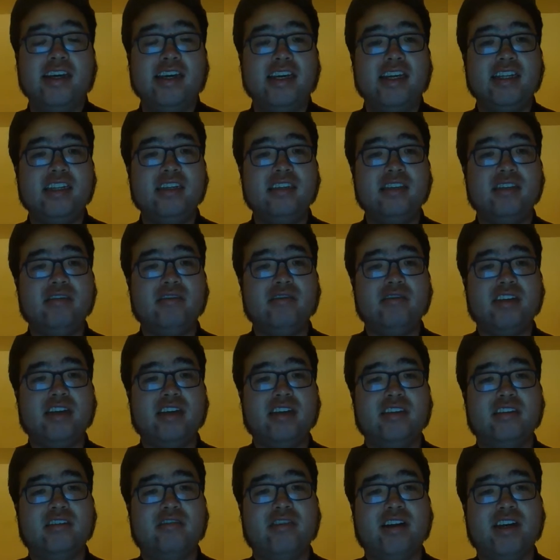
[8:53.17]
He didn't
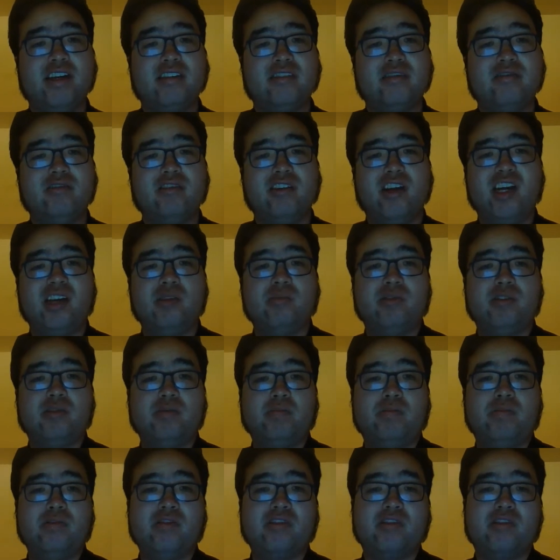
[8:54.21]
locate De Grasse or Admiral